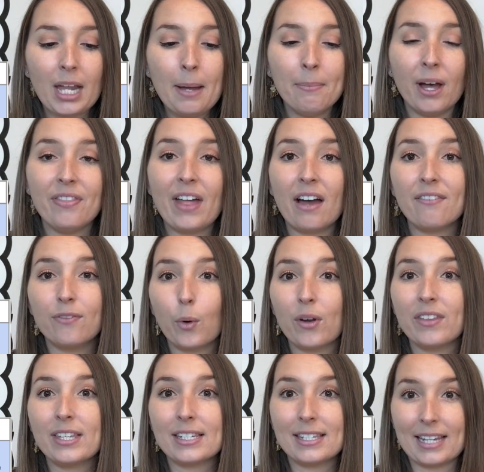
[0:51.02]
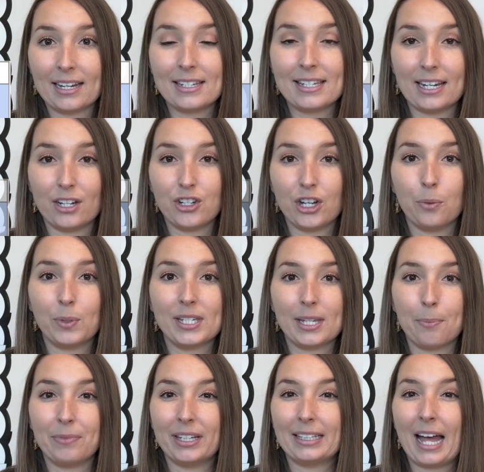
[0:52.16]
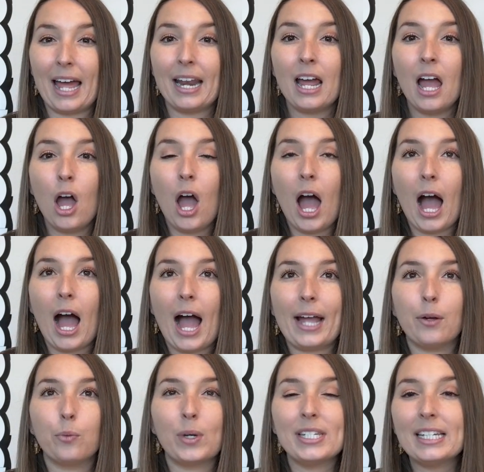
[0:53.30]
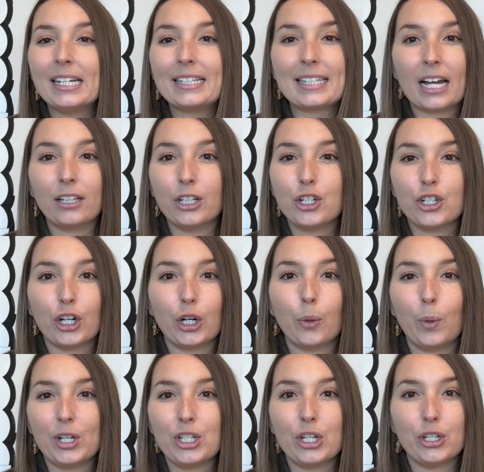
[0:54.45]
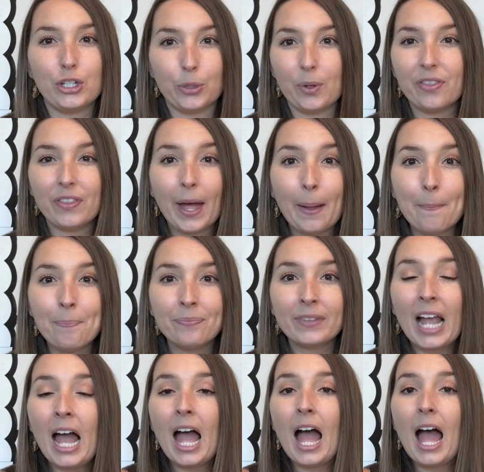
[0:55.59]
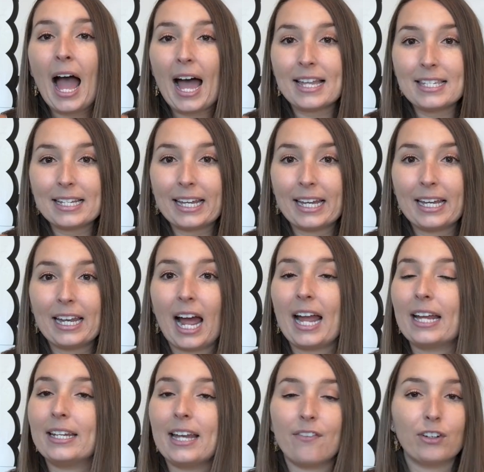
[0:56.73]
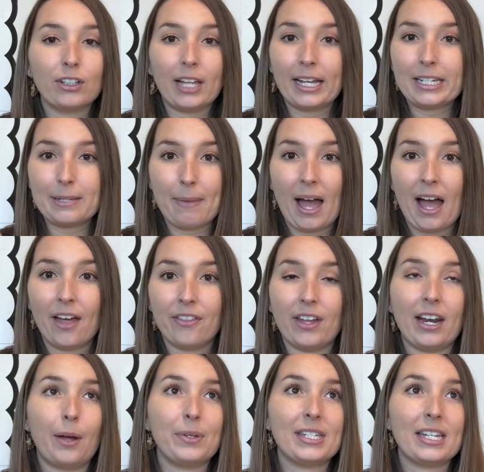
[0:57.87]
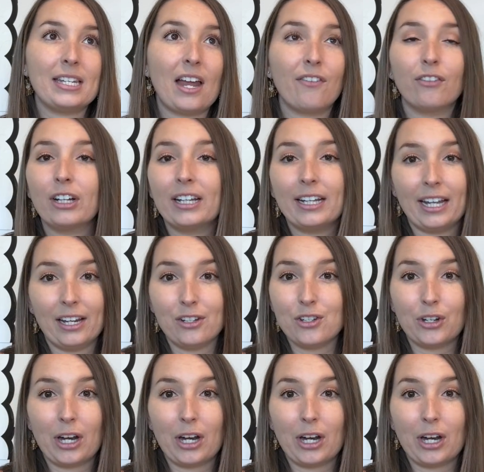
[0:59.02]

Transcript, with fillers: But that fourth station was something that I wasn't exactly sure what to do with them. As a kid, I had never liked math and I was never engaged